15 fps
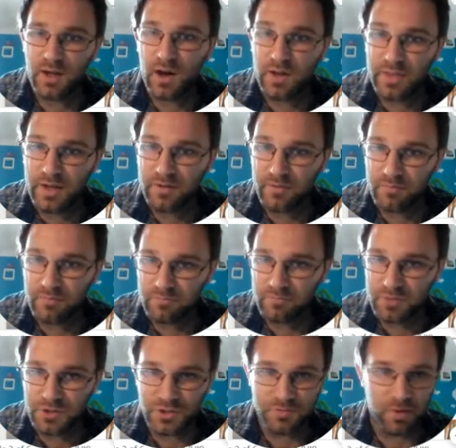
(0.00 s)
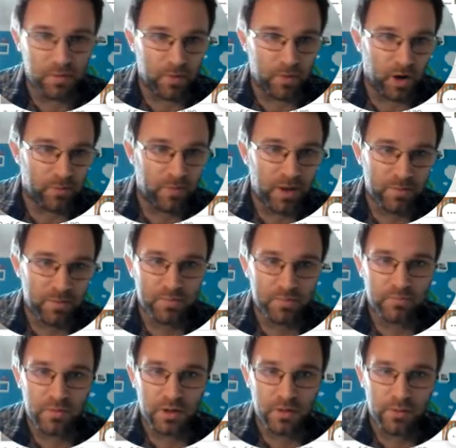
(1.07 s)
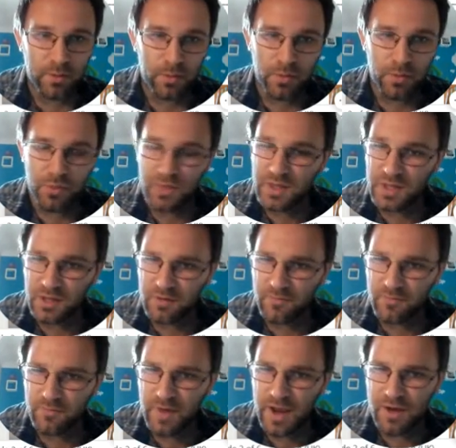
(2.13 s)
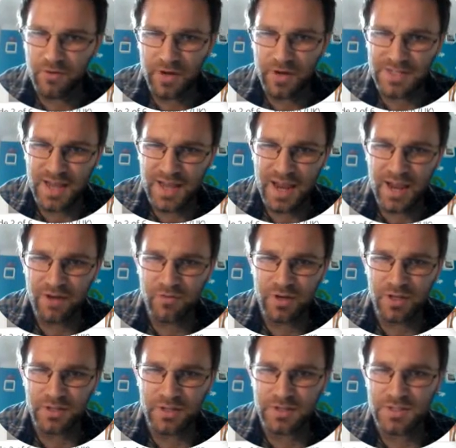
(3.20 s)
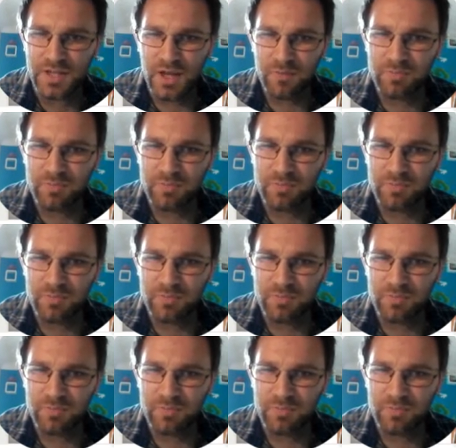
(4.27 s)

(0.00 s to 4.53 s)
I then produced my mind map, thinking of various areas,